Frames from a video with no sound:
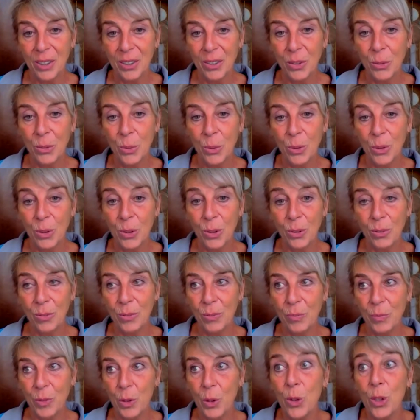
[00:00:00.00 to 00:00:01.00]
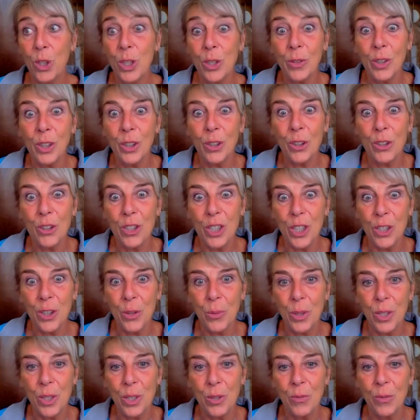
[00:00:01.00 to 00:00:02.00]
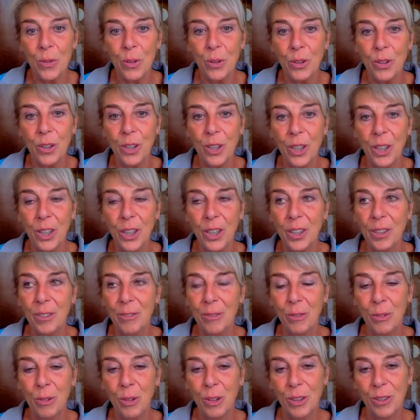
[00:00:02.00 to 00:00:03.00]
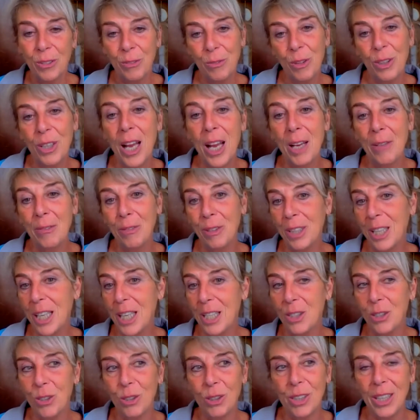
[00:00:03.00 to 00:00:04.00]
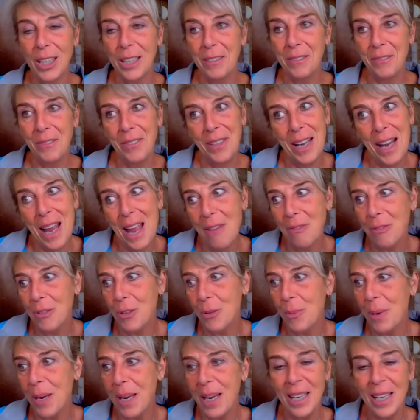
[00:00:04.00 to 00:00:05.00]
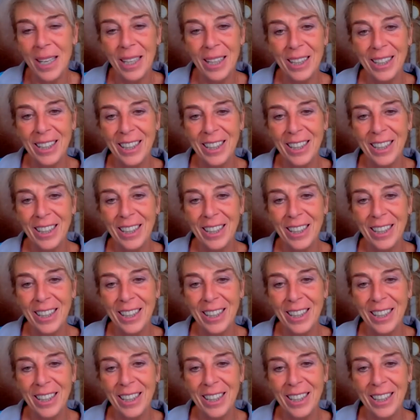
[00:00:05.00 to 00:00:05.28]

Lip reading: to usual constituents for life again. So they're everywhere.